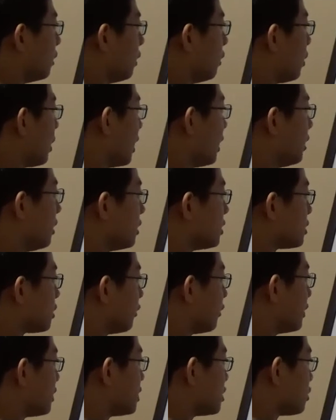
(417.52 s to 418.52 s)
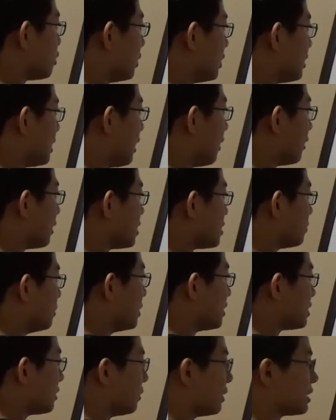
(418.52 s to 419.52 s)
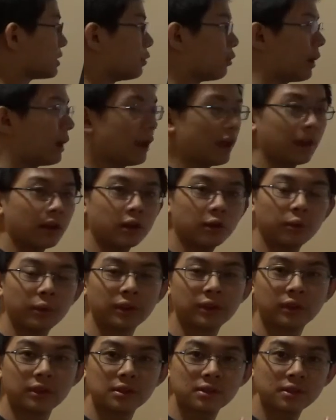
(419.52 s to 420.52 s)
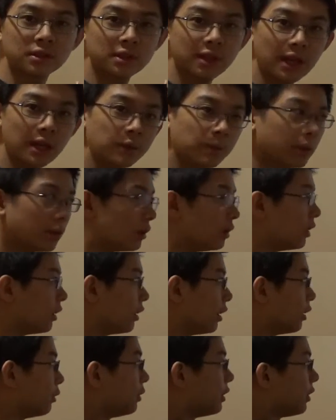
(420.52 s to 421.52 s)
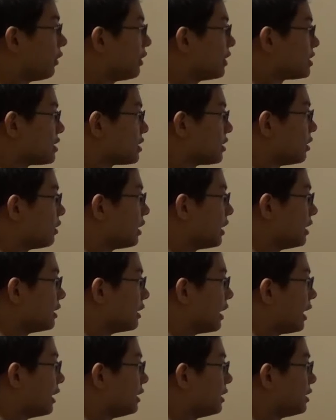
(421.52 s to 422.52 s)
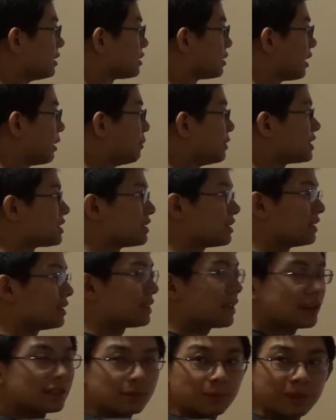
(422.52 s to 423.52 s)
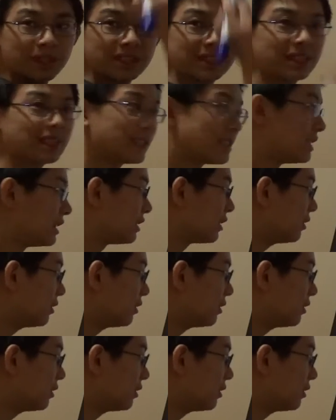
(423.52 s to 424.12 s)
Okay, so if this is straight down, this means it makes a right angle with this table. We know is 30, 90, so that means this has to be 60